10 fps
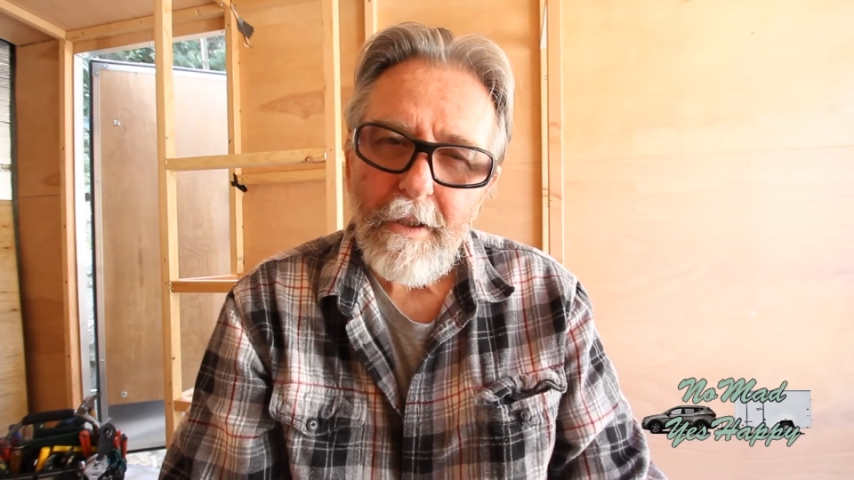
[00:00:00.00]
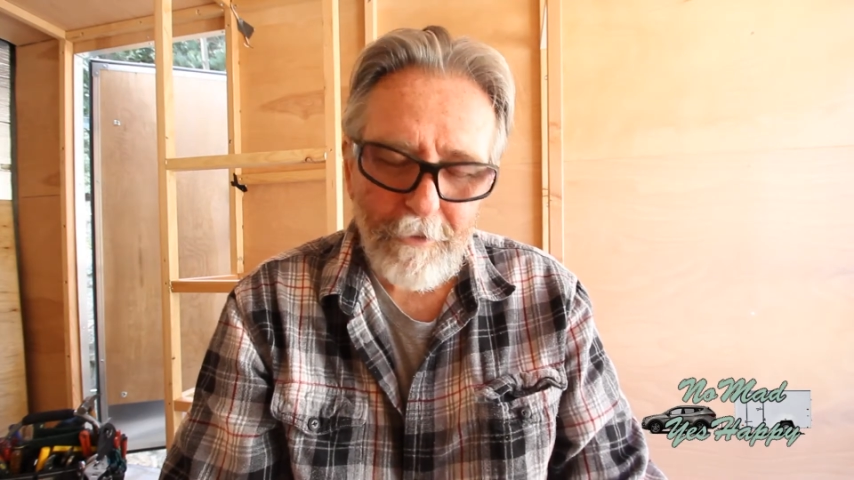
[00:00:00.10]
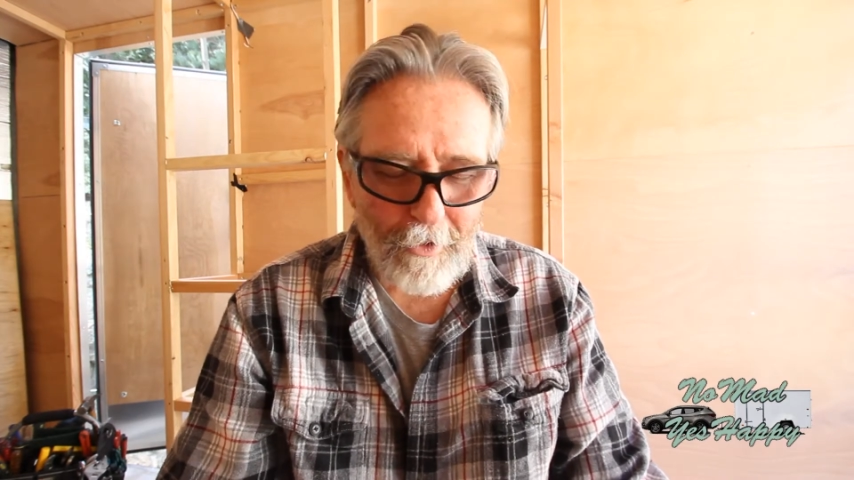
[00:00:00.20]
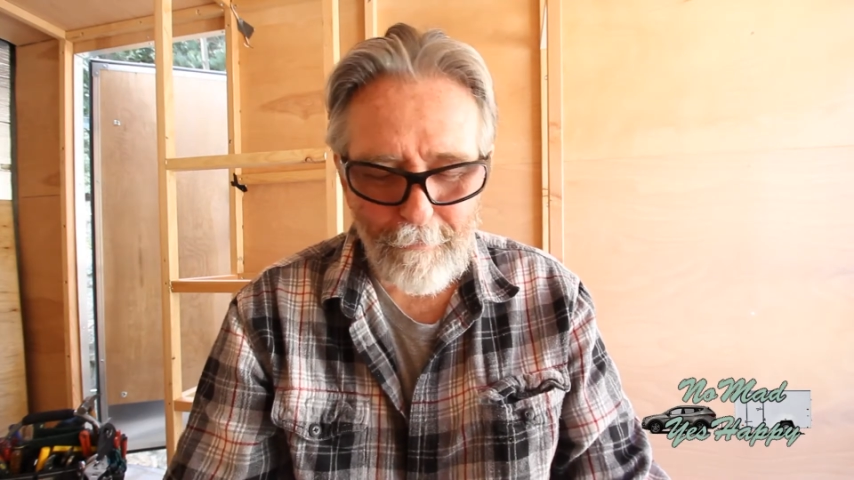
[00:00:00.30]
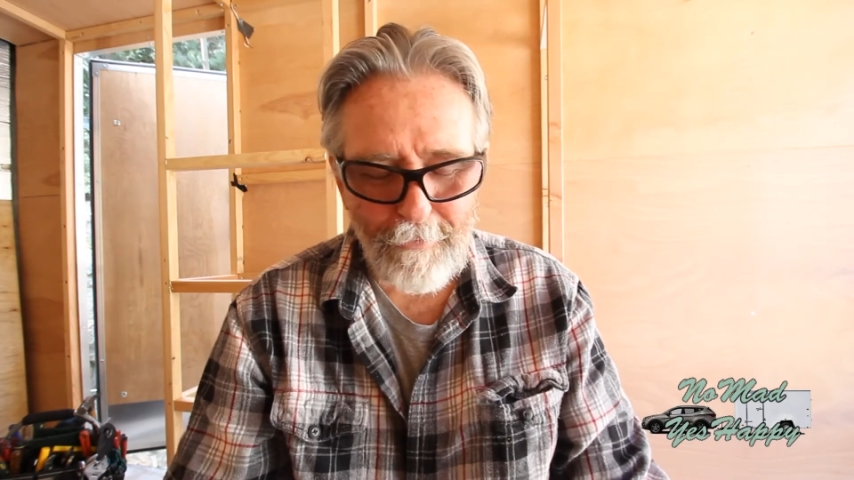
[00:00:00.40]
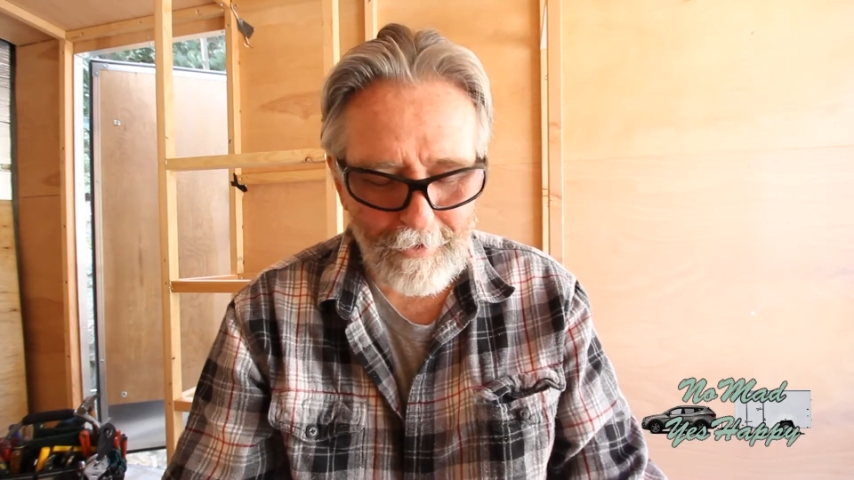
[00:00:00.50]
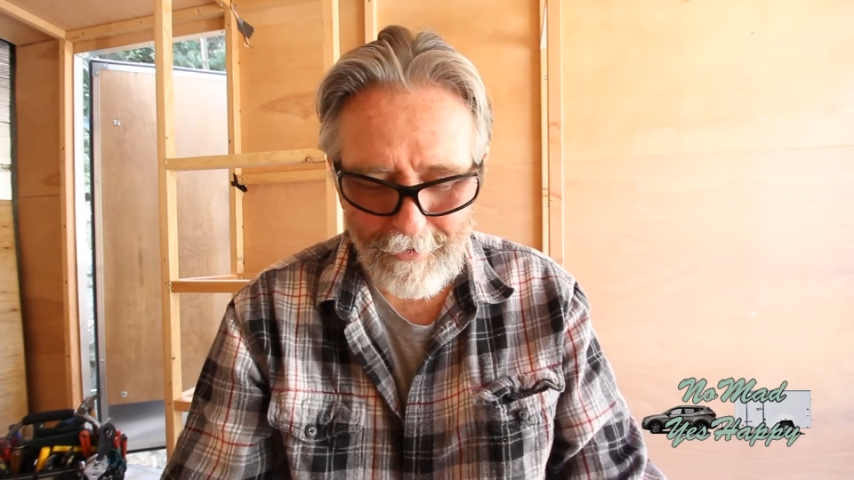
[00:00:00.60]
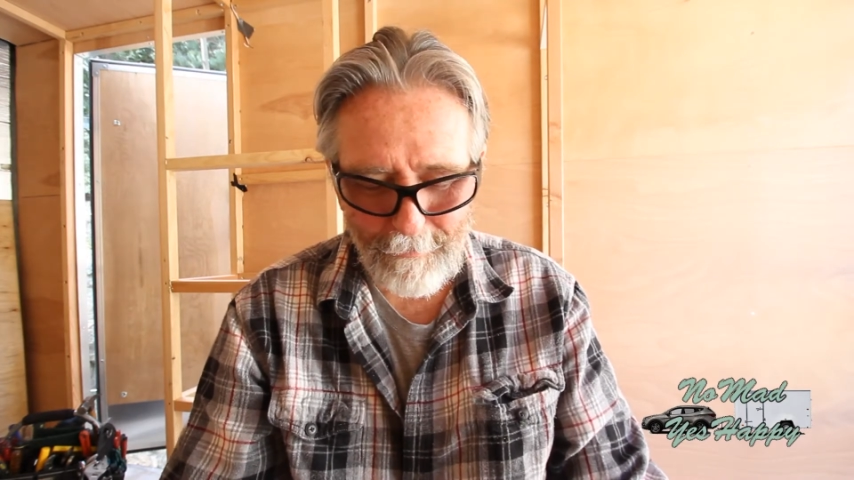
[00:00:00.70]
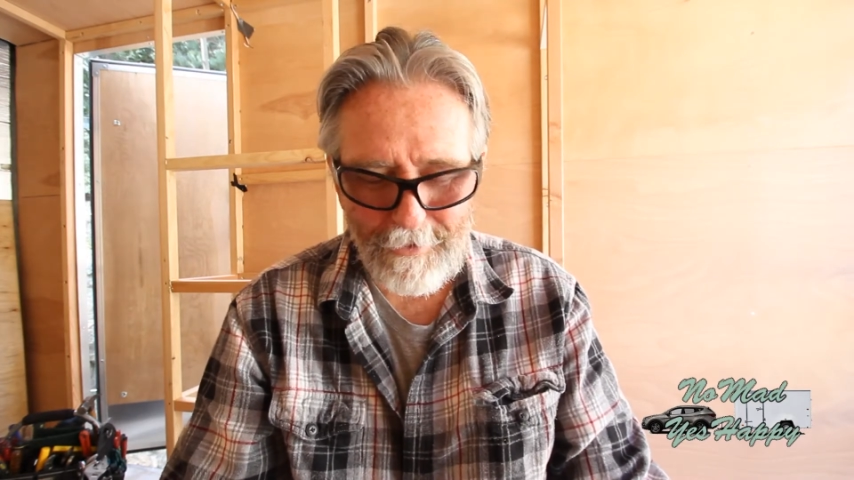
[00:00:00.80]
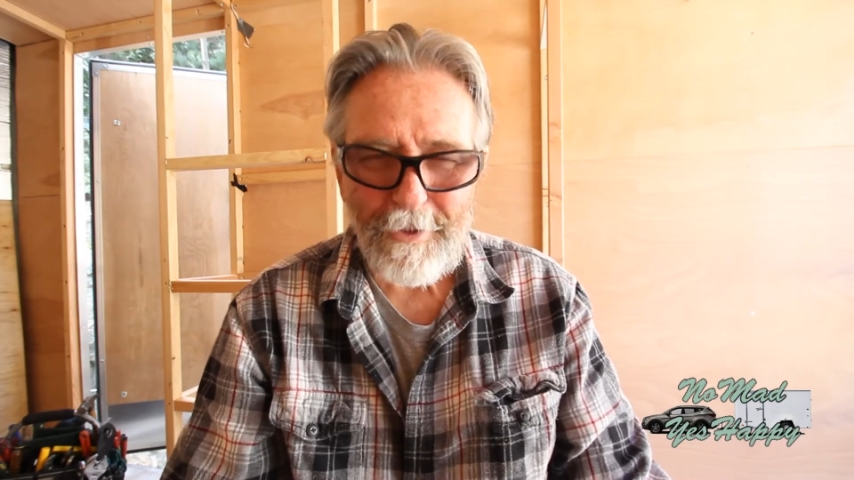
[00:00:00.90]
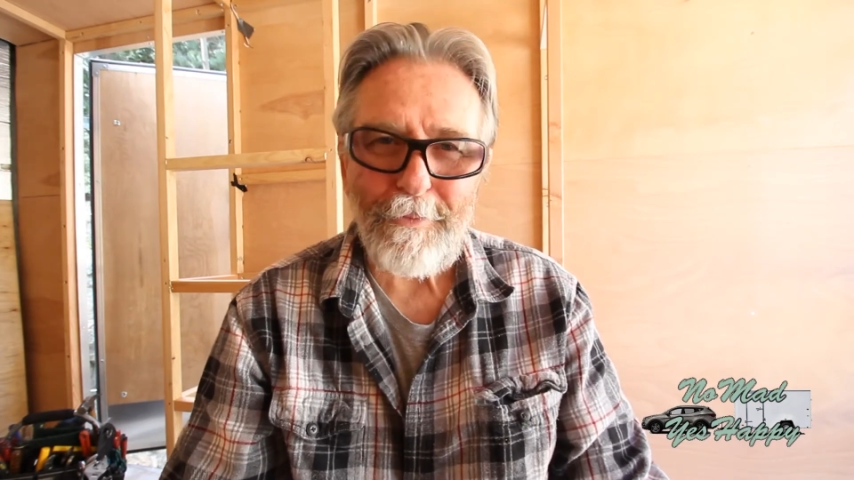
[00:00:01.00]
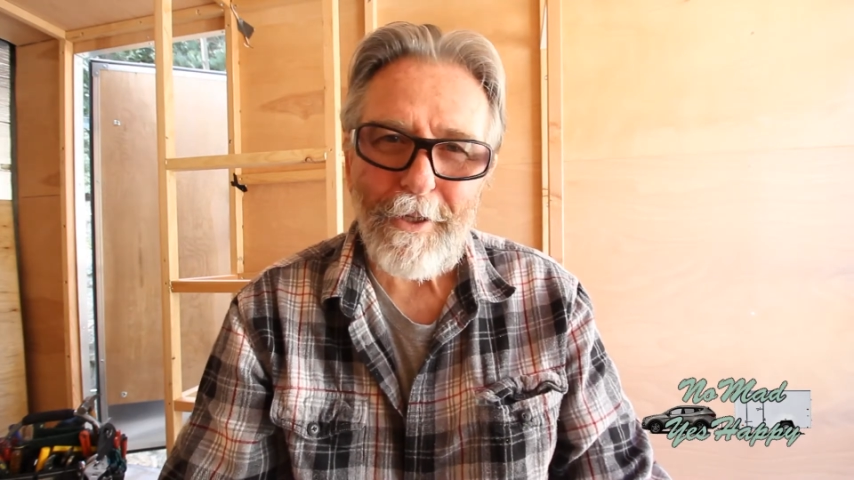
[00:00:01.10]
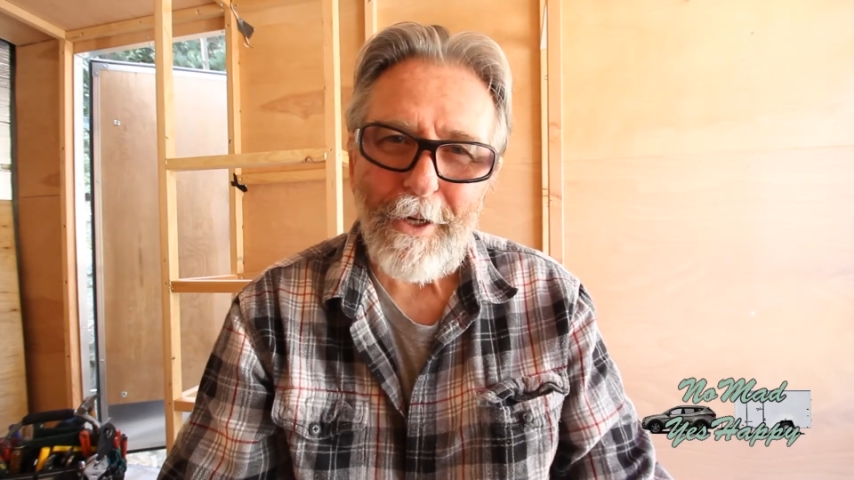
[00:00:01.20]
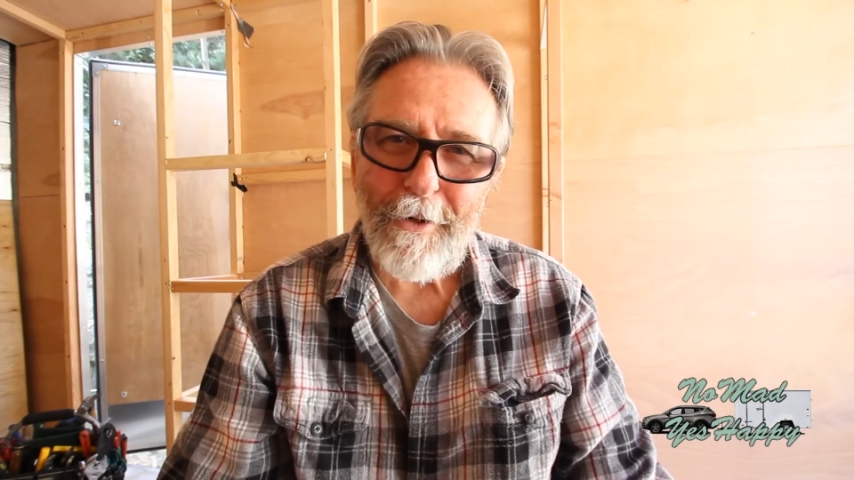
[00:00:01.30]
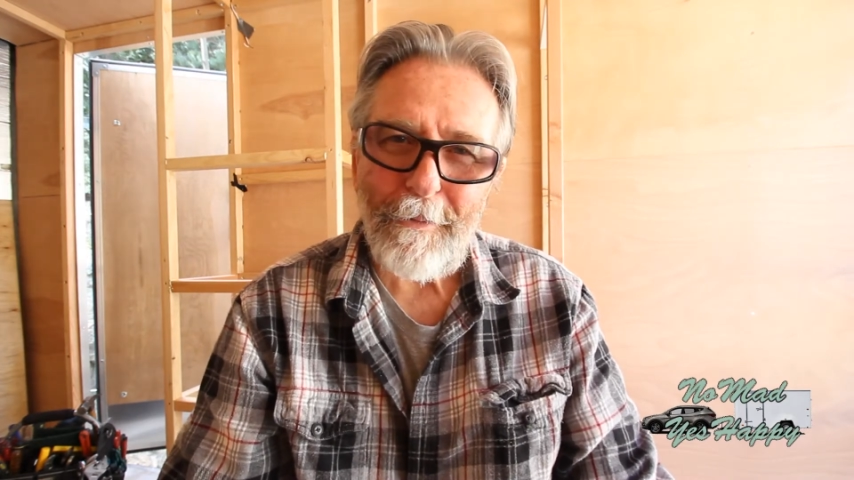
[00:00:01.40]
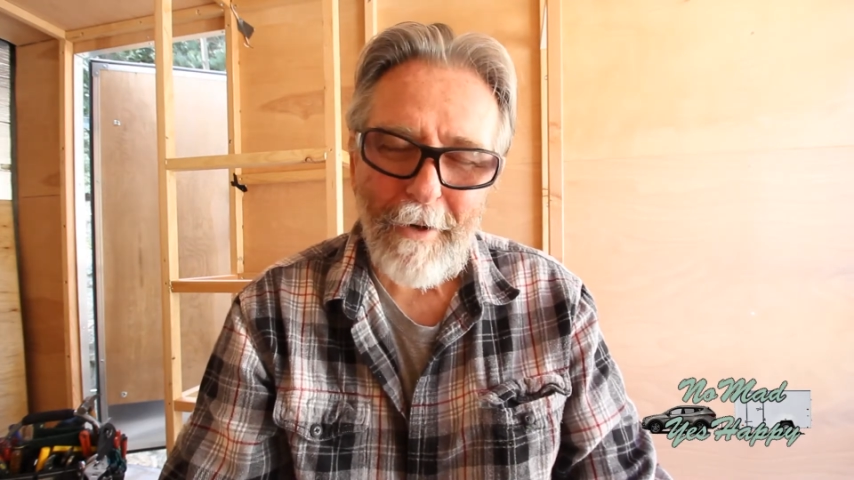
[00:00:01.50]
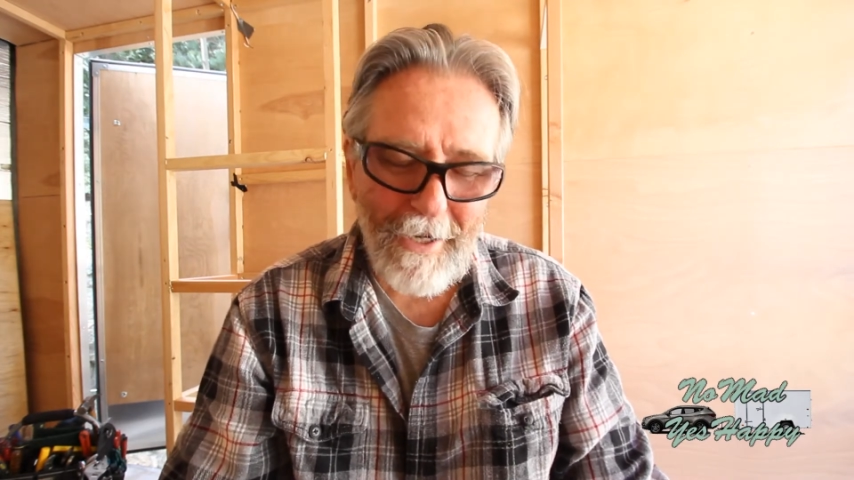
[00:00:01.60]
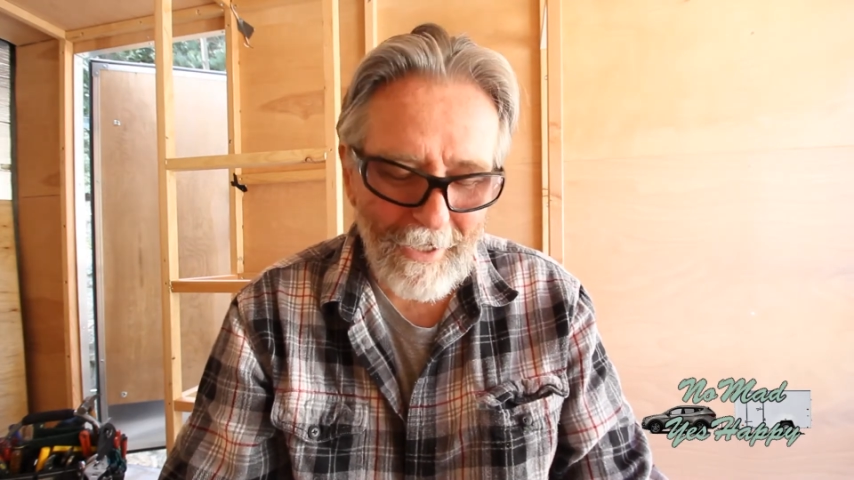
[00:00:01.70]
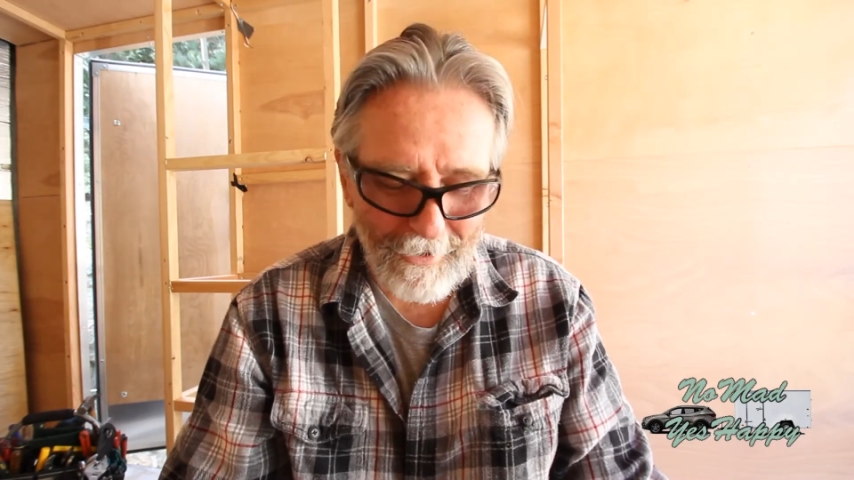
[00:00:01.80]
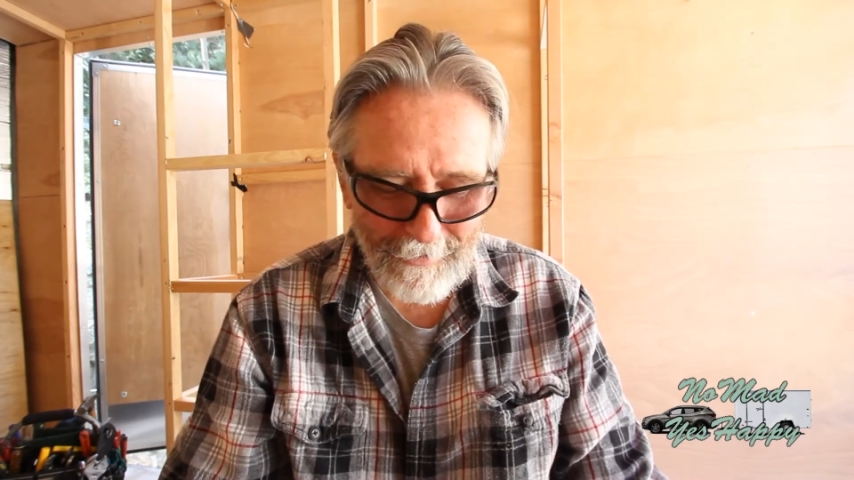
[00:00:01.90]
Sorry, I'm fiddling with something here in my
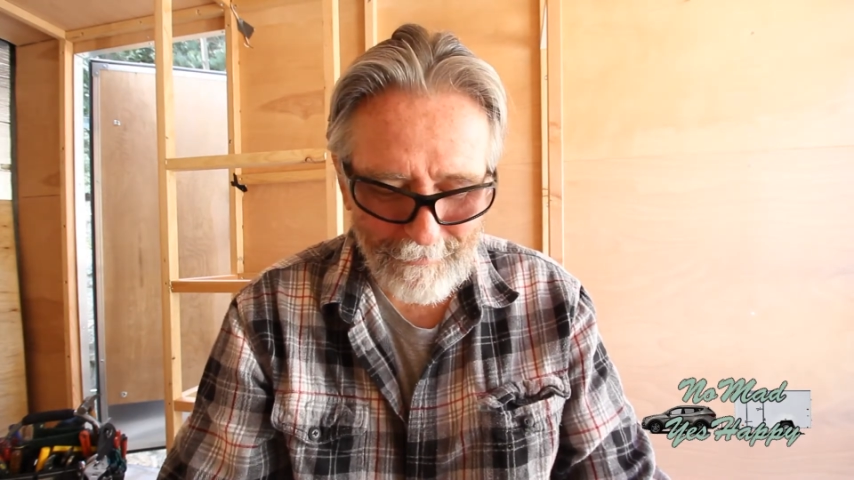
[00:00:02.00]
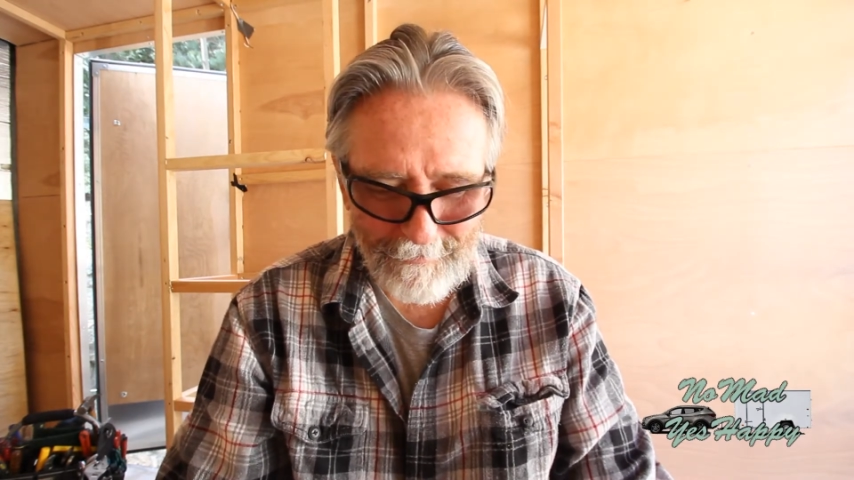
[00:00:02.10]
hand.